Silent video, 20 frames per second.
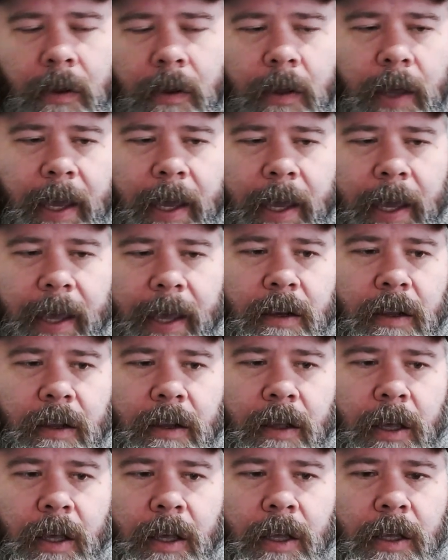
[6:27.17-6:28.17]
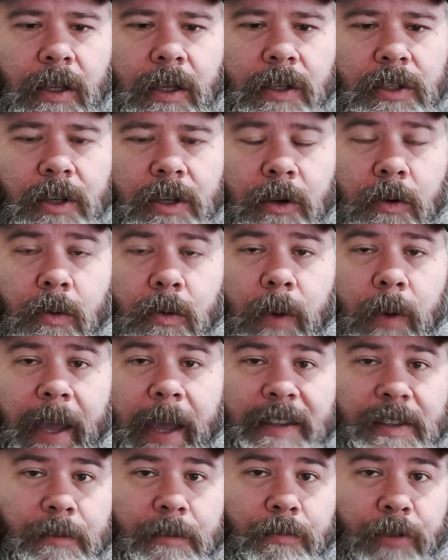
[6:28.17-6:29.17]
And so we
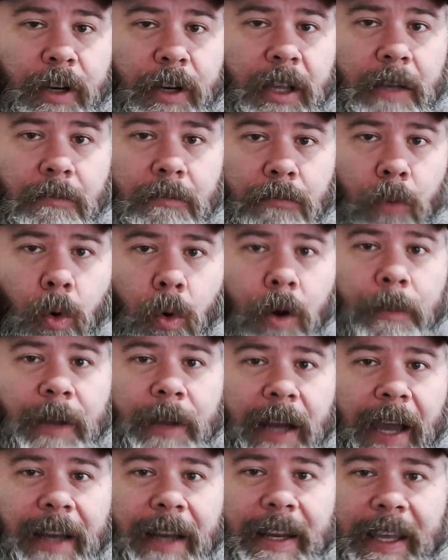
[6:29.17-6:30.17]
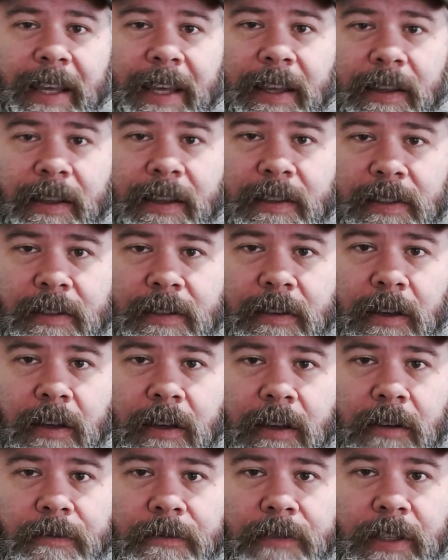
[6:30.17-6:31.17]
had some pretty morbid ideas
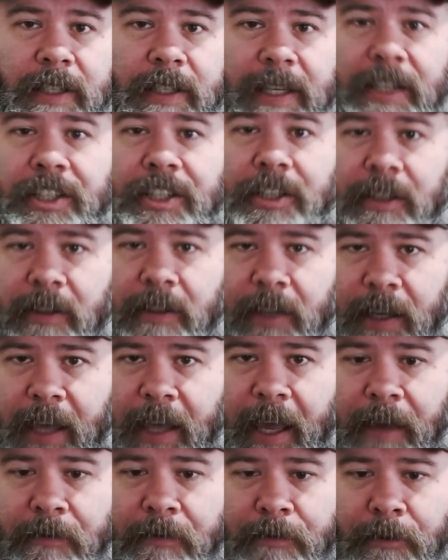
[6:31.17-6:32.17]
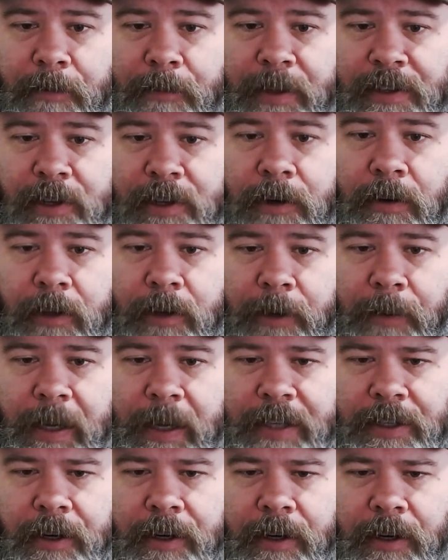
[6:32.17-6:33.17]
of addiction that came from this early
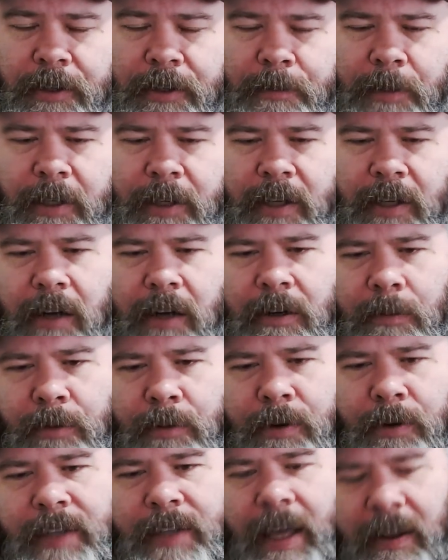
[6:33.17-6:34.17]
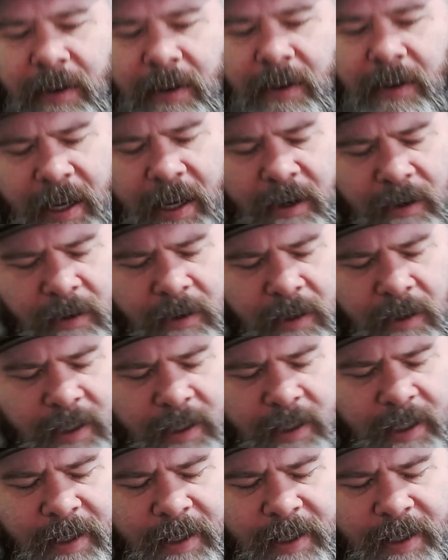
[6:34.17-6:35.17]
research. But Dr. Bruce Alexander
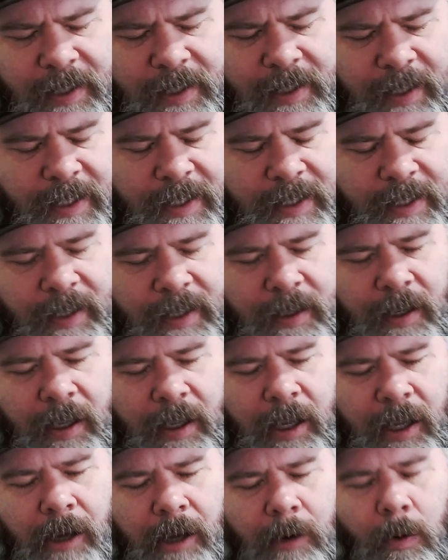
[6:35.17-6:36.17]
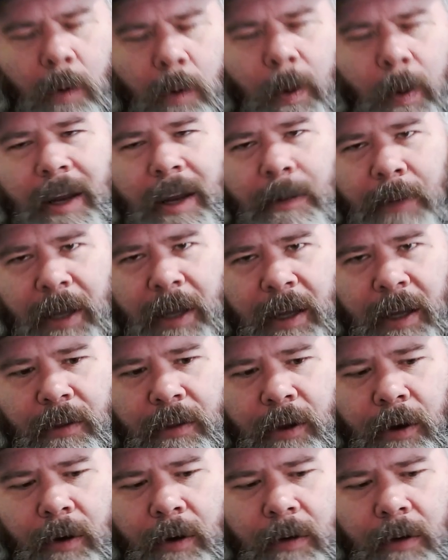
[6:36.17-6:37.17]
looked at this and he said, well, wait a minute,
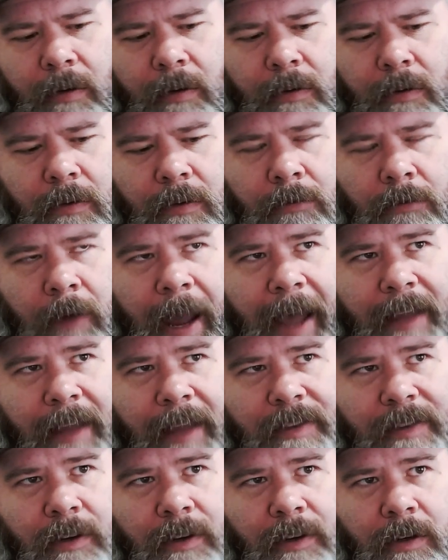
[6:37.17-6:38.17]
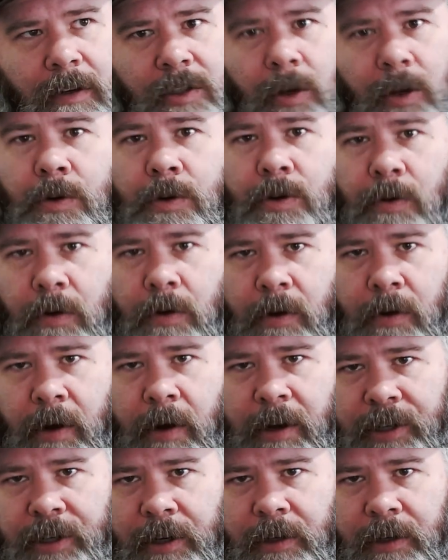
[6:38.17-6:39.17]
though. Rats are social
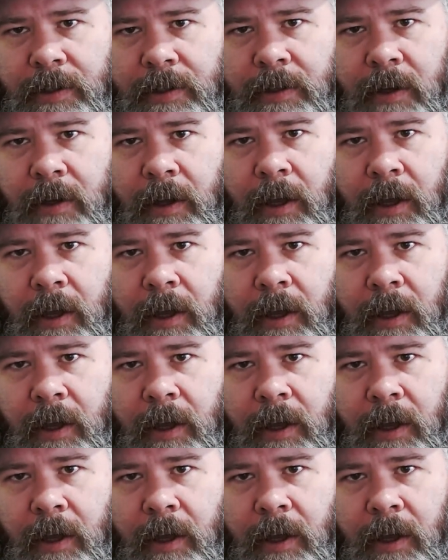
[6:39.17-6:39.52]
creatures,